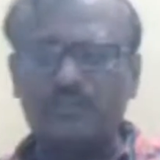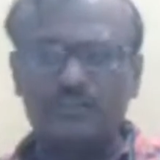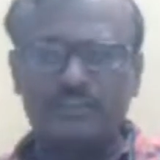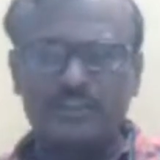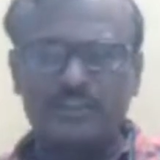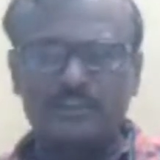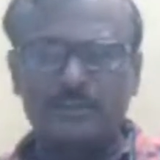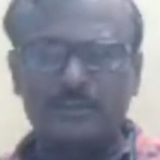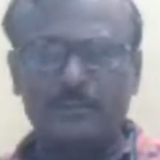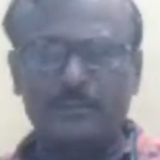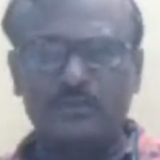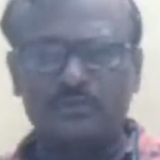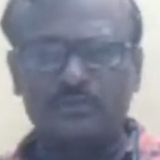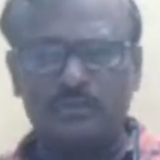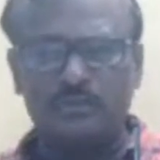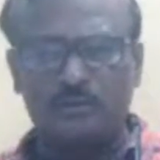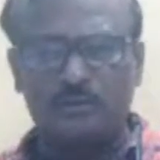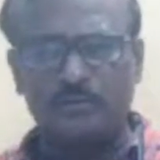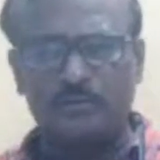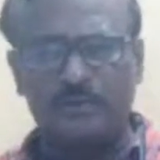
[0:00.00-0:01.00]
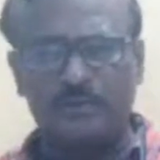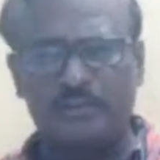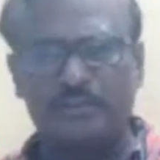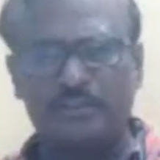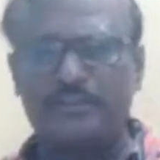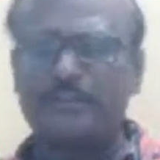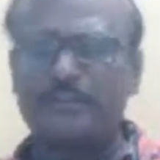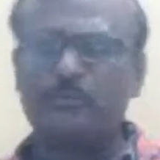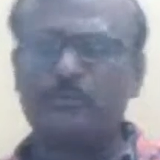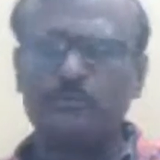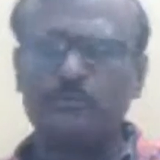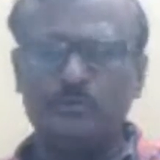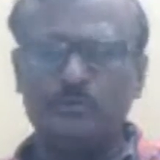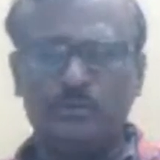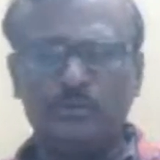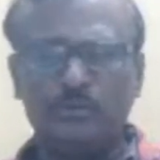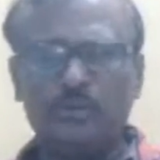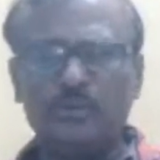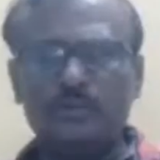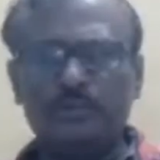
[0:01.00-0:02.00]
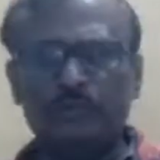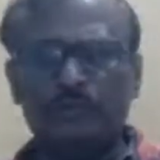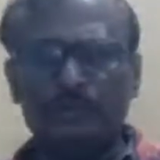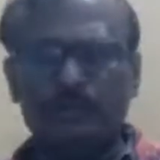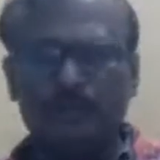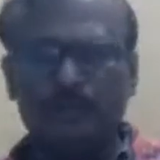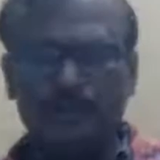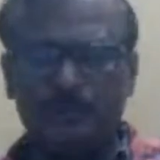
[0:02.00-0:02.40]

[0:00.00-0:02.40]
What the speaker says: the function of the magistrate to give such